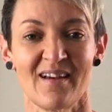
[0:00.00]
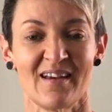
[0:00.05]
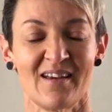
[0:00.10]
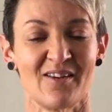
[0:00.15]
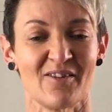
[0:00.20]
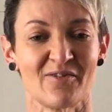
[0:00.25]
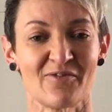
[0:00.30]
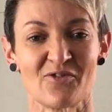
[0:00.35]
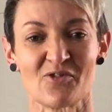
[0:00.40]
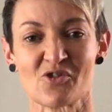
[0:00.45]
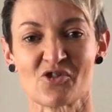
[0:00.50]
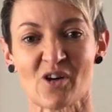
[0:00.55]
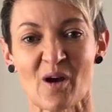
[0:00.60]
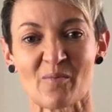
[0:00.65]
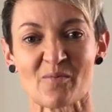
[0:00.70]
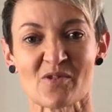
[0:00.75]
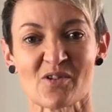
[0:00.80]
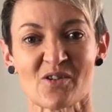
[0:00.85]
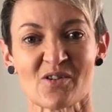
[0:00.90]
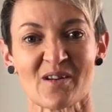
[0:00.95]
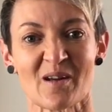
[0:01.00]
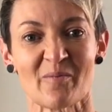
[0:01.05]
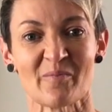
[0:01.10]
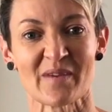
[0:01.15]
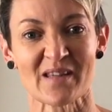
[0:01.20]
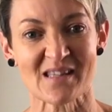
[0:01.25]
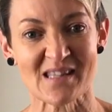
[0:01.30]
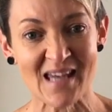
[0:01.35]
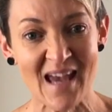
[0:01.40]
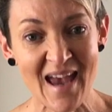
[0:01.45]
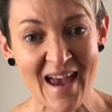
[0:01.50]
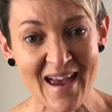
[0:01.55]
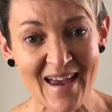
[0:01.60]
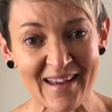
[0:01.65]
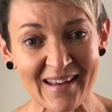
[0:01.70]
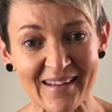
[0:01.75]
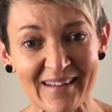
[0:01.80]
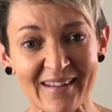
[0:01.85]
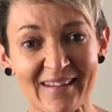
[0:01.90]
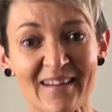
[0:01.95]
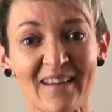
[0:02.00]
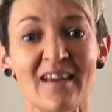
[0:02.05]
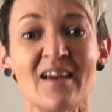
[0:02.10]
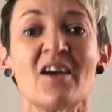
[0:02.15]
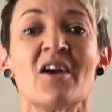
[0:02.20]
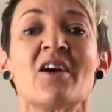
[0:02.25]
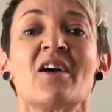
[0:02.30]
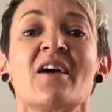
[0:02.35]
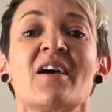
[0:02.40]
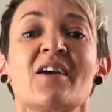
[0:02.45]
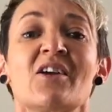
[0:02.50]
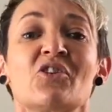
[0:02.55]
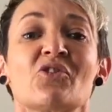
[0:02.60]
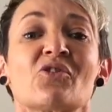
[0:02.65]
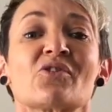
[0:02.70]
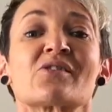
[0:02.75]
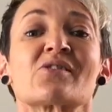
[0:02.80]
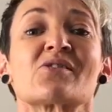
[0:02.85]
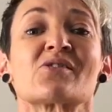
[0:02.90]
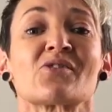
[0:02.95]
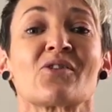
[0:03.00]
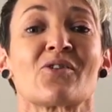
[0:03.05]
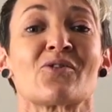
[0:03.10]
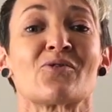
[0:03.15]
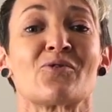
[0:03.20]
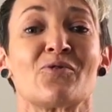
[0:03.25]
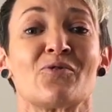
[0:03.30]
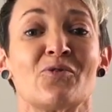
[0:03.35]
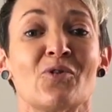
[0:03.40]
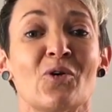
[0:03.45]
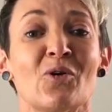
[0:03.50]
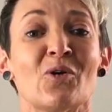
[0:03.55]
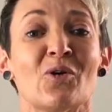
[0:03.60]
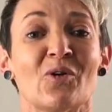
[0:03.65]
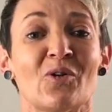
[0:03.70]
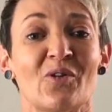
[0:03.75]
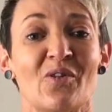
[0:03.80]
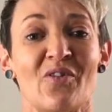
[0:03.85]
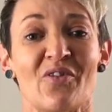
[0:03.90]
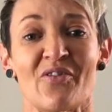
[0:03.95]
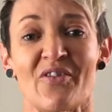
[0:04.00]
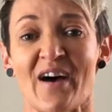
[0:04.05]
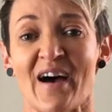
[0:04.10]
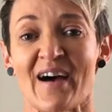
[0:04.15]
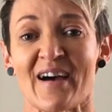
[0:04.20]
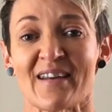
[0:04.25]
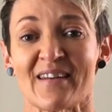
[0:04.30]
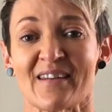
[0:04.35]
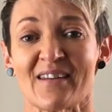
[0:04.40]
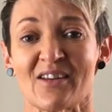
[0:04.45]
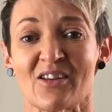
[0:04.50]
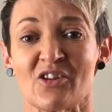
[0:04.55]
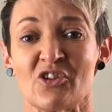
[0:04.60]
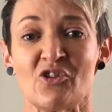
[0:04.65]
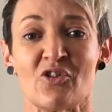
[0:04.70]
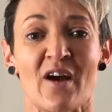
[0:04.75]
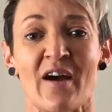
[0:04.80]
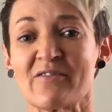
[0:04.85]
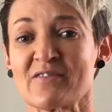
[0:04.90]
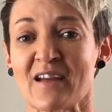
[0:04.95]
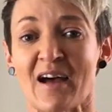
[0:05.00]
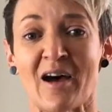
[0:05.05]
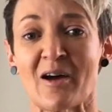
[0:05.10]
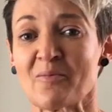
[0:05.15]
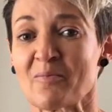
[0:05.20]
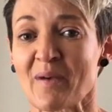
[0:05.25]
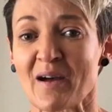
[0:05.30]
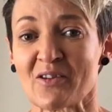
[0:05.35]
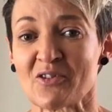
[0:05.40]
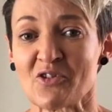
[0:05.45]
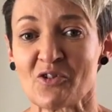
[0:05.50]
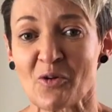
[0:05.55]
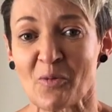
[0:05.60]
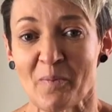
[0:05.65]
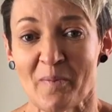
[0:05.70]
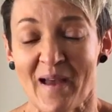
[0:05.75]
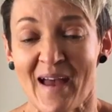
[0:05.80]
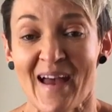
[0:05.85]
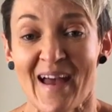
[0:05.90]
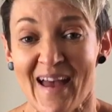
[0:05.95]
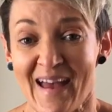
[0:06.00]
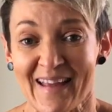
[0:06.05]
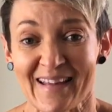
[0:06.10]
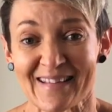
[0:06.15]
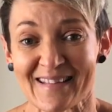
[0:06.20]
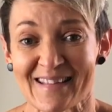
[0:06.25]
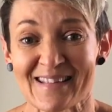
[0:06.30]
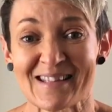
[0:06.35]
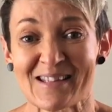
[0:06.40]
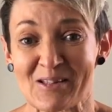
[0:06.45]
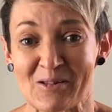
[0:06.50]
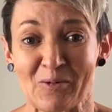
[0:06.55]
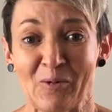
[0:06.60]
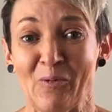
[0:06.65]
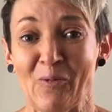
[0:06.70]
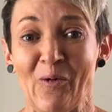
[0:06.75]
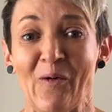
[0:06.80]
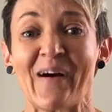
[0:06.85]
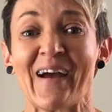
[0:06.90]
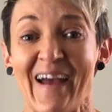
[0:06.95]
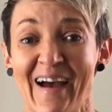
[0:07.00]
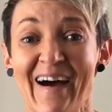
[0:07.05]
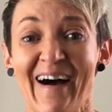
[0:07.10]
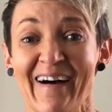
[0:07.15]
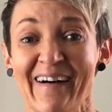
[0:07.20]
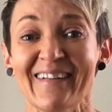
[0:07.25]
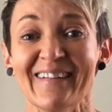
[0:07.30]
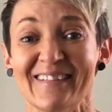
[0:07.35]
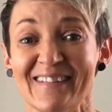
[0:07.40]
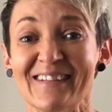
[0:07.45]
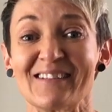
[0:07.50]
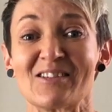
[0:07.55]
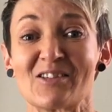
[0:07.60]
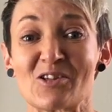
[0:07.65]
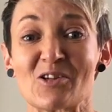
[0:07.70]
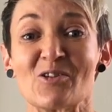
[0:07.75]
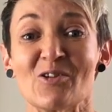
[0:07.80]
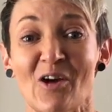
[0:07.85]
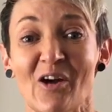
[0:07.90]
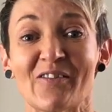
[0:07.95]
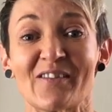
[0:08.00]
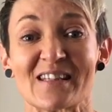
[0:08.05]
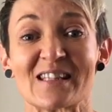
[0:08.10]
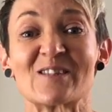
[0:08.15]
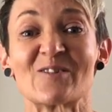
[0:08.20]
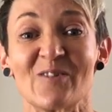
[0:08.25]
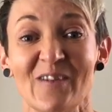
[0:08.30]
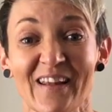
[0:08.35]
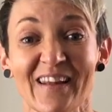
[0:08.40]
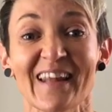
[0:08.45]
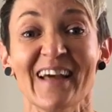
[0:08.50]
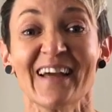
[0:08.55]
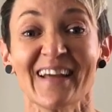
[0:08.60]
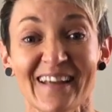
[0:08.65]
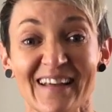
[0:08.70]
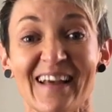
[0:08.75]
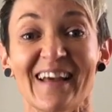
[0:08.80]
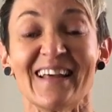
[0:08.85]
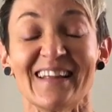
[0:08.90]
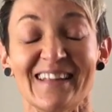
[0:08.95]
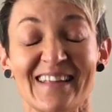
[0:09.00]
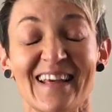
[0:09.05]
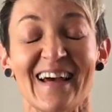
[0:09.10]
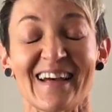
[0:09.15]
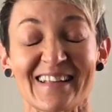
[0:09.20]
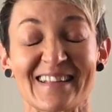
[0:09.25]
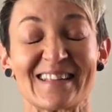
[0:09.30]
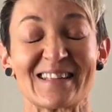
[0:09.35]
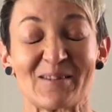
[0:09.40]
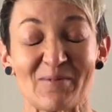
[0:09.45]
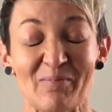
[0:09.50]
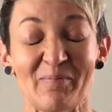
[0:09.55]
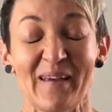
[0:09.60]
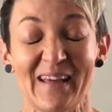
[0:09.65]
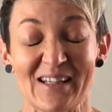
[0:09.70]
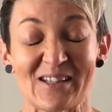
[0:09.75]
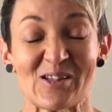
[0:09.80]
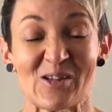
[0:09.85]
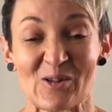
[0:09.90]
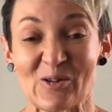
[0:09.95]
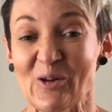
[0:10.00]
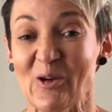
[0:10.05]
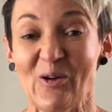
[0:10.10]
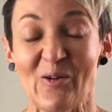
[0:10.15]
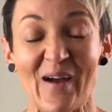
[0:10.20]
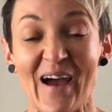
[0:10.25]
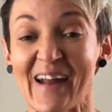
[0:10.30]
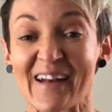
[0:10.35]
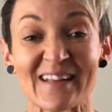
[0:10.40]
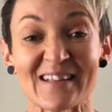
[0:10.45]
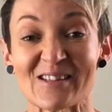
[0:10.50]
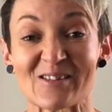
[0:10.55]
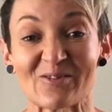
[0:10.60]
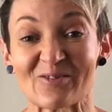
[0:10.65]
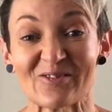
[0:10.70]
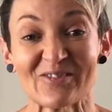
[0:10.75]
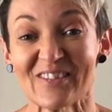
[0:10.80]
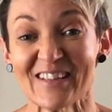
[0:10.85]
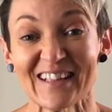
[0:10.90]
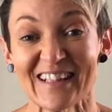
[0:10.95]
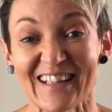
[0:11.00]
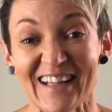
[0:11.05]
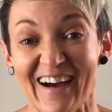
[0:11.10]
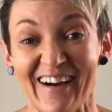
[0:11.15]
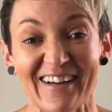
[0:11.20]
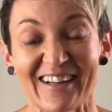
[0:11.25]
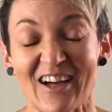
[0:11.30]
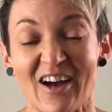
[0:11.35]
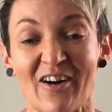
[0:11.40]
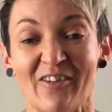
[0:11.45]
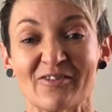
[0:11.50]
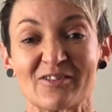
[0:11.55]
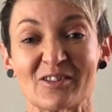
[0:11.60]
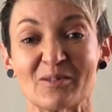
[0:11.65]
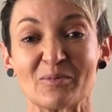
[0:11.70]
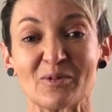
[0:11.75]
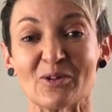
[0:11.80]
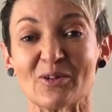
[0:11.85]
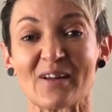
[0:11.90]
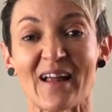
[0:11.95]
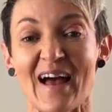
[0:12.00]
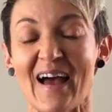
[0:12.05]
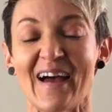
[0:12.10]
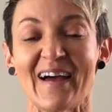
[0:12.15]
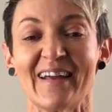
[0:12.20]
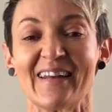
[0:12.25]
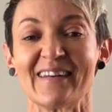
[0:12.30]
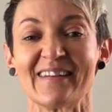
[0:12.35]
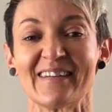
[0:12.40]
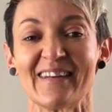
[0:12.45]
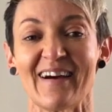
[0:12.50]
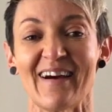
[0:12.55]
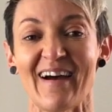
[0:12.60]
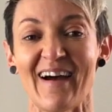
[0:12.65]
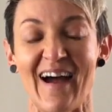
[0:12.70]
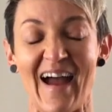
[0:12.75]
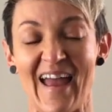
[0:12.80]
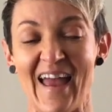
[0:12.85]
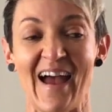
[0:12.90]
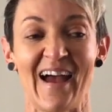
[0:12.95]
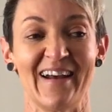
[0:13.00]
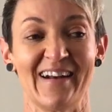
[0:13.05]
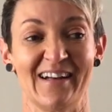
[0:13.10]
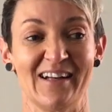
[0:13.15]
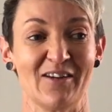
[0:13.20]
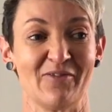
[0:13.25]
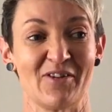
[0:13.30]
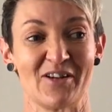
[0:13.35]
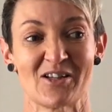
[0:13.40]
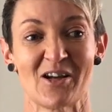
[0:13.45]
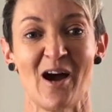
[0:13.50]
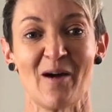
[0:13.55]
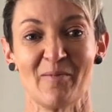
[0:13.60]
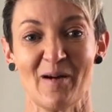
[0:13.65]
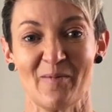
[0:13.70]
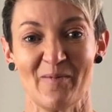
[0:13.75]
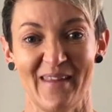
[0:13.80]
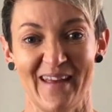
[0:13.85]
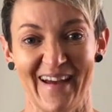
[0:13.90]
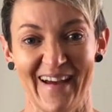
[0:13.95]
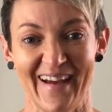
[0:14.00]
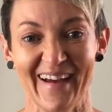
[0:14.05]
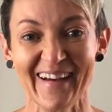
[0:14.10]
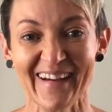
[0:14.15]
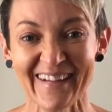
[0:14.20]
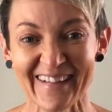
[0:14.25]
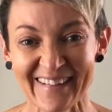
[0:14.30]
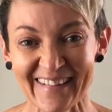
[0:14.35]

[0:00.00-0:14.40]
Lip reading: If you jump to number 10, you're so full that you have to unbutton your pants to walk out. Do you know this feeling? Yes, me too. And it's really uncomfortable and I hate it every time I'm there.